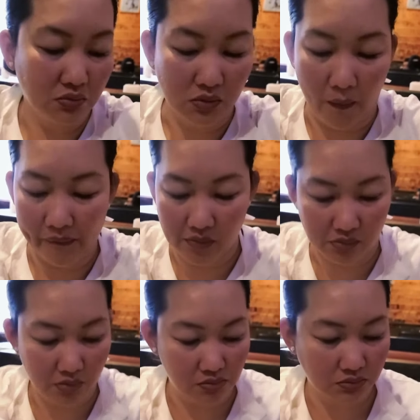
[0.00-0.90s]
They just
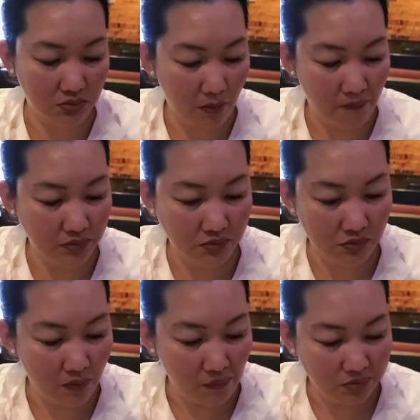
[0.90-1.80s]
didn't make the cut
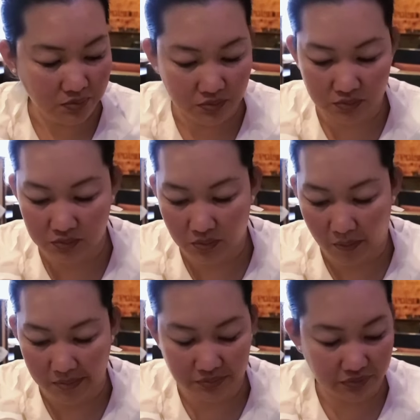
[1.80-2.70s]
this week,
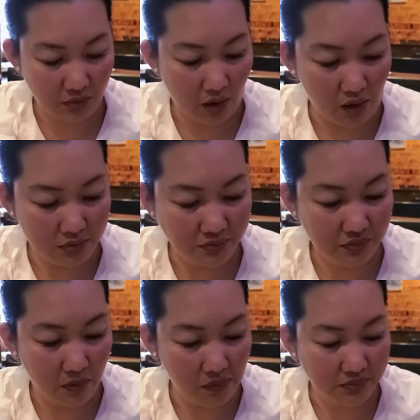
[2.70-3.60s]
which means I guess
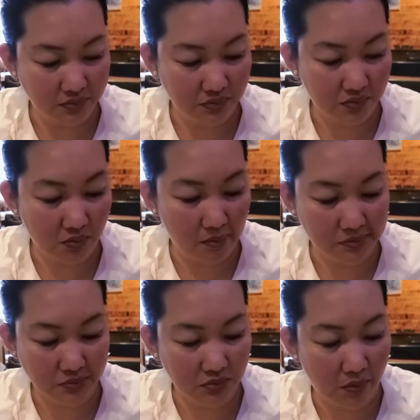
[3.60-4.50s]
we're gonna just have to go
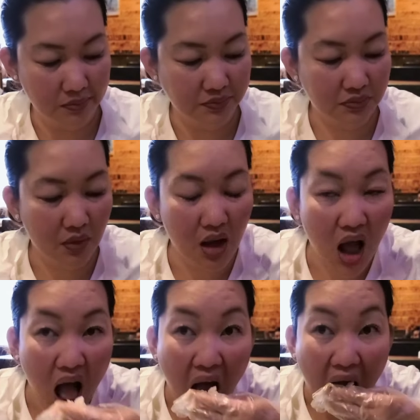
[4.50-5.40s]
back next week so you can
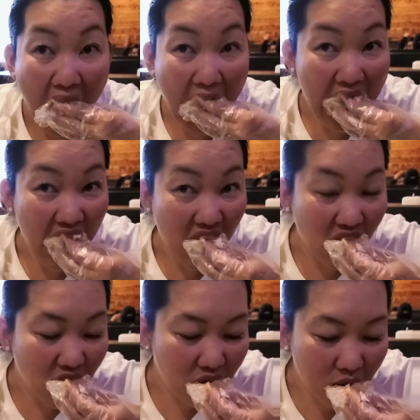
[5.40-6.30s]
get the crawfish,
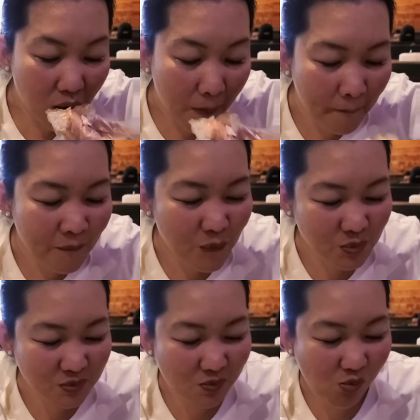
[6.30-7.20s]
right? That's what it means,
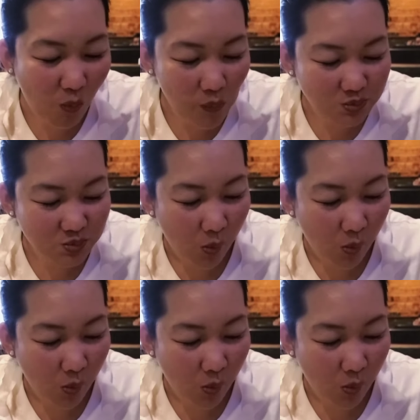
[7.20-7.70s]
really, right?